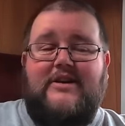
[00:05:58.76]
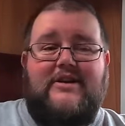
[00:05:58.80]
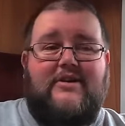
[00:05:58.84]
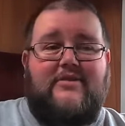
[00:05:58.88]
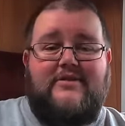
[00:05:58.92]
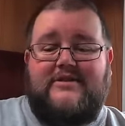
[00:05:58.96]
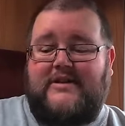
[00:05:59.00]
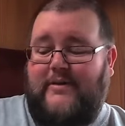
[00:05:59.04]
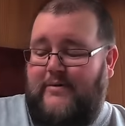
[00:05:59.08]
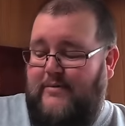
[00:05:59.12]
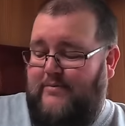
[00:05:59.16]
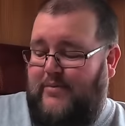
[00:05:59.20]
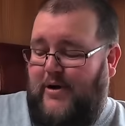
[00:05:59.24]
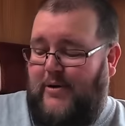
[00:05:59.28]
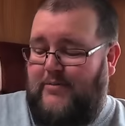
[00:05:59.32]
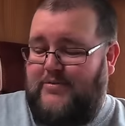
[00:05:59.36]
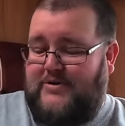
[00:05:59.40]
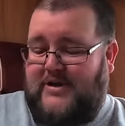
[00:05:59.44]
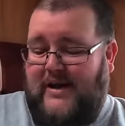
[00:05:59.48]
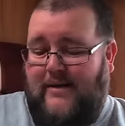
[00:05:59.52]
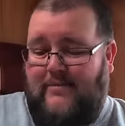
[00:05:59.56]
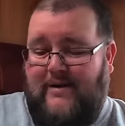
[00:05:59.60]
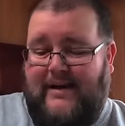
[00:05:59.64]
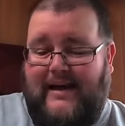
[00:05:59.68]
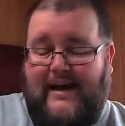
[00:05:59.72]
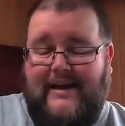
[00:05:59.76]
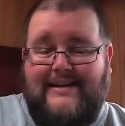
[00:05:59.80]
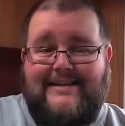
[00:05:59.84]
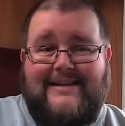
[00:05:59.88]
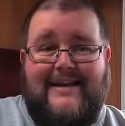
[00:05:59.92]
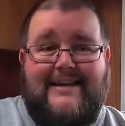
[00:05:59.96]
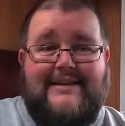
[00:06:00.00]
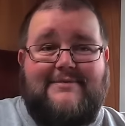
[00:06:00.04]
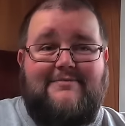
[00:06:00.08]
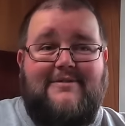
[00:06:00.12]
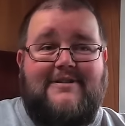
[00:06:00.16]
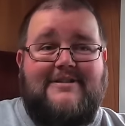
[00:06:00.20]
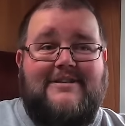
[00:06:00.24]
You know, something pops up, I get a
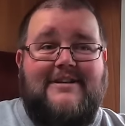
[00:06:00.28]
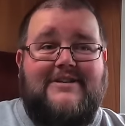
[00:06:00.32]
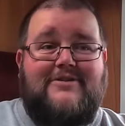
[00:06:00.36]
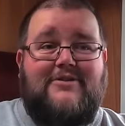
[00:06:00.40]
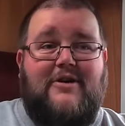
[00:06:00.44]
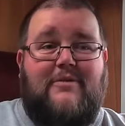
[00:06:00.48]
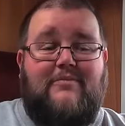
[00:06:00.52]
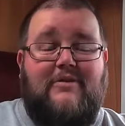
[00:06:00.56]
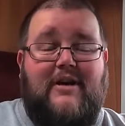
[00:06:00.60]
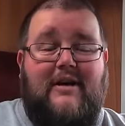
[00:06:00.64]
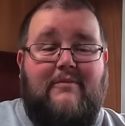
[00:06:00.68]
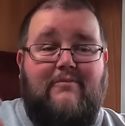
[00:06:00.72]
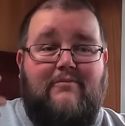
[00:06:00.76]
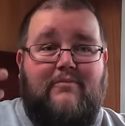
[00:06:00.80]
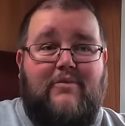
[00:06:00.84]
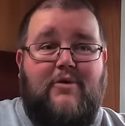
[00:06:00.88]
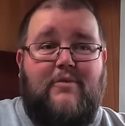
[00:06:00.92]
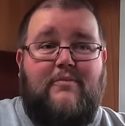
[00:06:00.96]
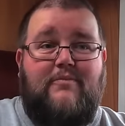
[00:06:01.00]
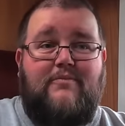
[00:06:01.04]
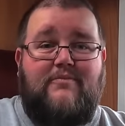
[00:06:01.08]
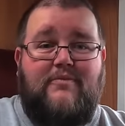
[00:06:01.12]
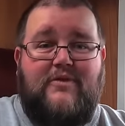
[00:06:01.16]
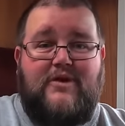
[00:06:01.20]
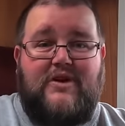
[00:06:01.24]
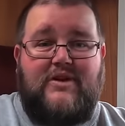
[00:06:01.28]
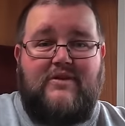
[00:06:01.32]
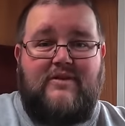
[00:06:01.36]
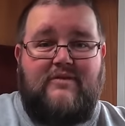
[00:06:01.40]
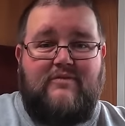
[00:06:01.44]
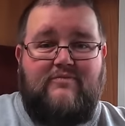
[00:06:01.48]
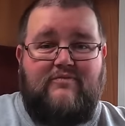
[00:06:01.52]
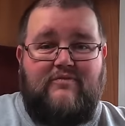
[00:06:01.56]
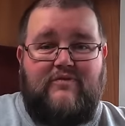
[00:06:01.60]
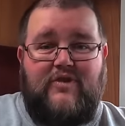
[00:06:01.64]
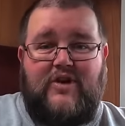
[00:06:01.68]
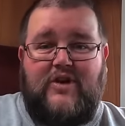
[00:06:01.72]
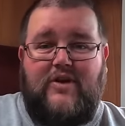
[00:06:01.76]
text message, I'm like, boom,
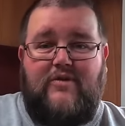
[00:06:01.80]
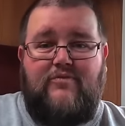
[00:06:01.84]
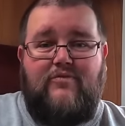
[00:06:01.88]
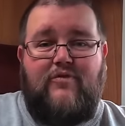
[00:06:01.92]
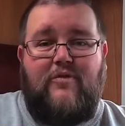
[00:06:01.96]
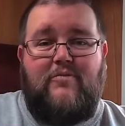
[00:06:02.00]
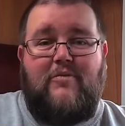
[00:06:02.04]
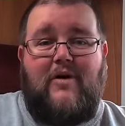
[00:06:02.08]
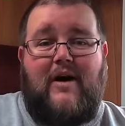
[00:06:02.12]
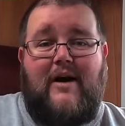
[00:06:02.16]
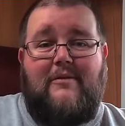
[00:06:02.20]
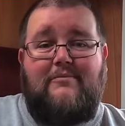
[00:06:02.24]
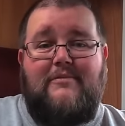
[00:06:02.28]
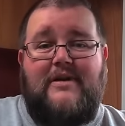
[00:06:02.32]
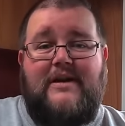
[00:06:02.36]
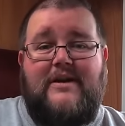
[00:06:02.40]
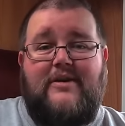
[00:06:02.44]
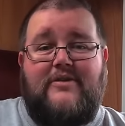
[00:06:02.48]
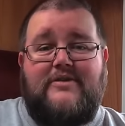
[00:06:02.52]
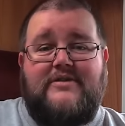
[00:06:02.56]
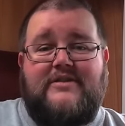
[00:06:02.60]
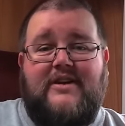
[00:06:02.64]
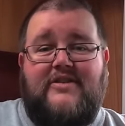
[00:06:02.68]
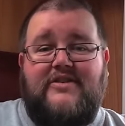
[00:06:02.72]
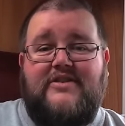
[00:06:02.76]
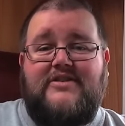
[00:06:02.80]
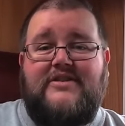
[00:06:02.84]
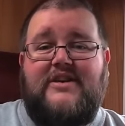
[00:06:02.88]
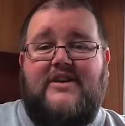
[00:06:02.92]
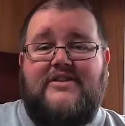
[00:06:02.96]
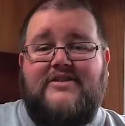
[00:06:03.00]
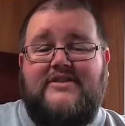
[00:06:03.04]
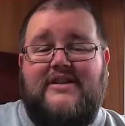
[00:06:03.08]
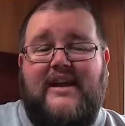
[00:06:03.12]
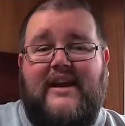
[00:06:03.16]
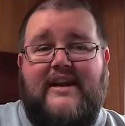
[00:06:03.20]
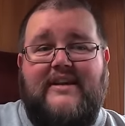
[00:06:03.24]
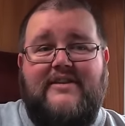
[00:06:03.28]
you know, remind me on such and
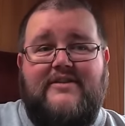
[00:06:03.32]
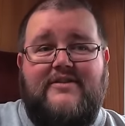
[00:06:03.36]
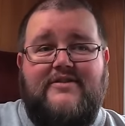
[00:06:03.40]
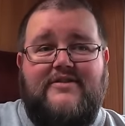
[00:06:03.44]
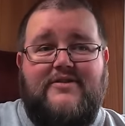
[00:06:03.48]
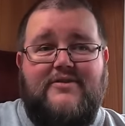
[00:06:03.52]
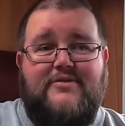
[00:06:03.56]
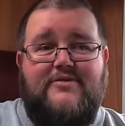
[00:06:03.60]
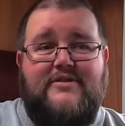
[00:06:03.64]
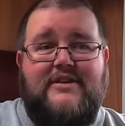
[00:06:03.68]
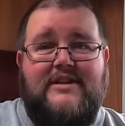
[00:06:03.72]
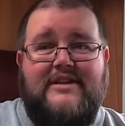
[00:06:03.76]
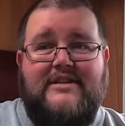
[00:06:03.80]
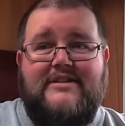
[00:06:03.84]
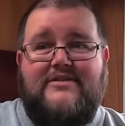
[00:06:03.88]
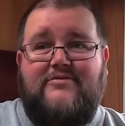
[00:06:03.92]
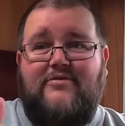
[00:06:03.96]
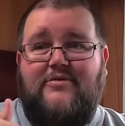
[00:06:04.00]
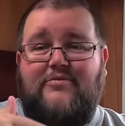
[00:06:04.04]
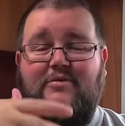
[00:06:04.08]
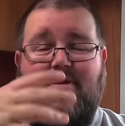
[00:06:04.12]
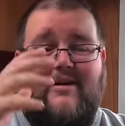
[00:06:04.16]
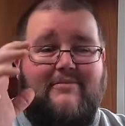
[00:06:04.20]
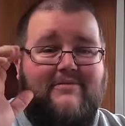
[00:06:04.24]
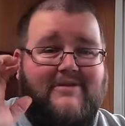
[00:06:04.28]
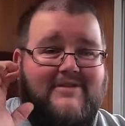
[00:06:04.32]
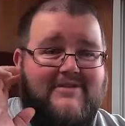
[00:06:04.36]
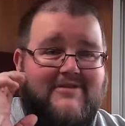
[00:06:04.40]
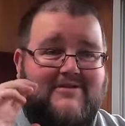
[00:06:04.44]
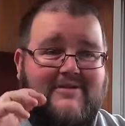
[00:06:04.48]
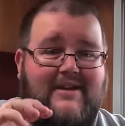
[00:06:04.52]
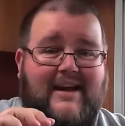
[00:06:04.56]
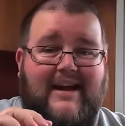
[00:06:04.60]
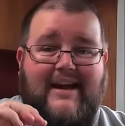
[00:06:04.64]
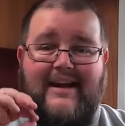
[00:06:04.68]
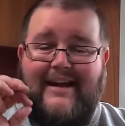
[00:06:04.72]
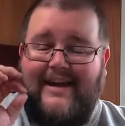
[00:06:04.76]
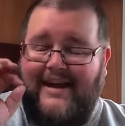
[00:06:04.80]
such date to do this, remind me to do
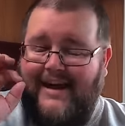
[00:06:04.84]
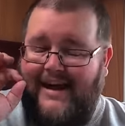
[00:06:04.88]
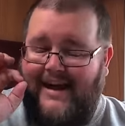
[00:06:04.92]
that.